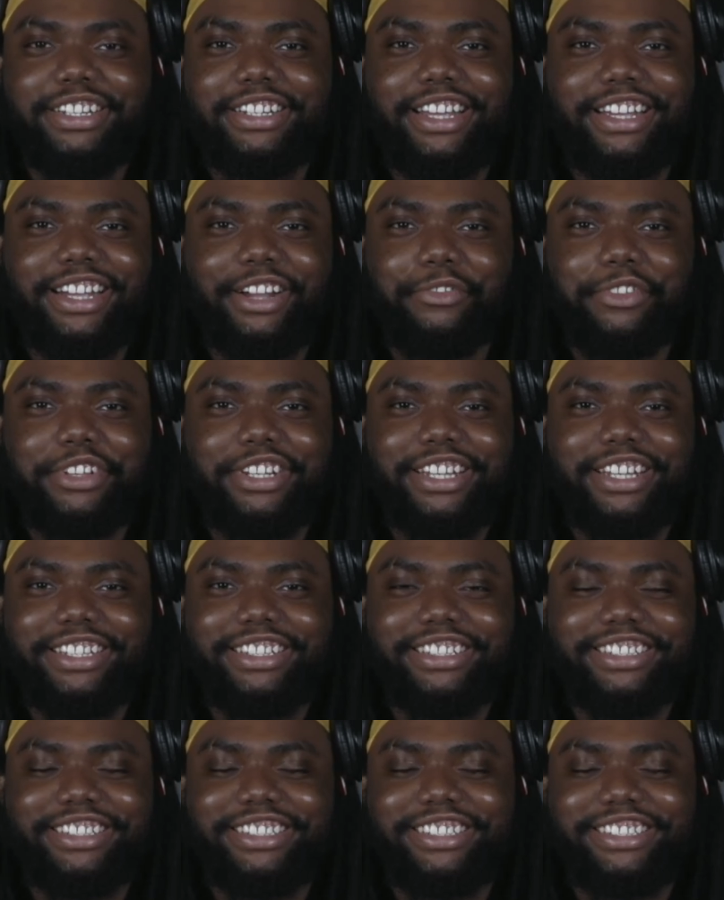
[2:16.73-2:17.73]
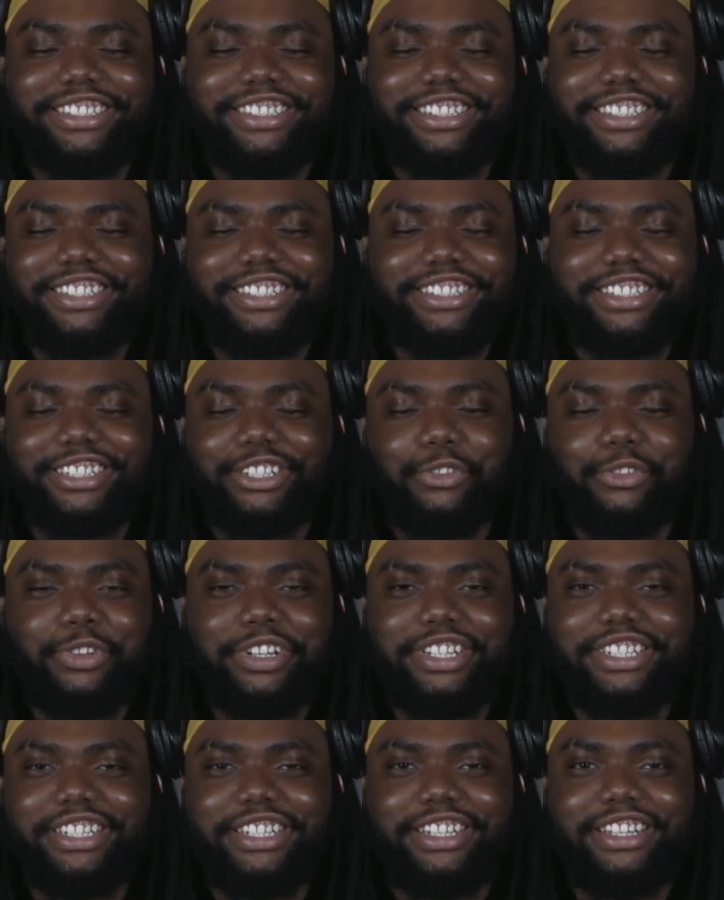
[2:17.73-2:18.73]
Like I feel like it's cool to
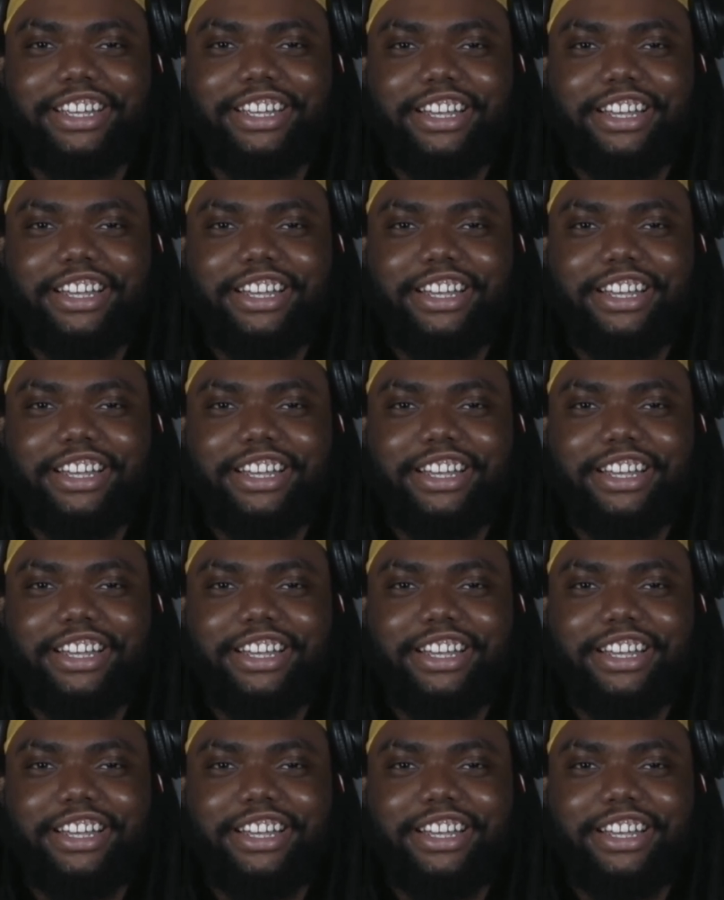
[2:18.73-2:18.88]
see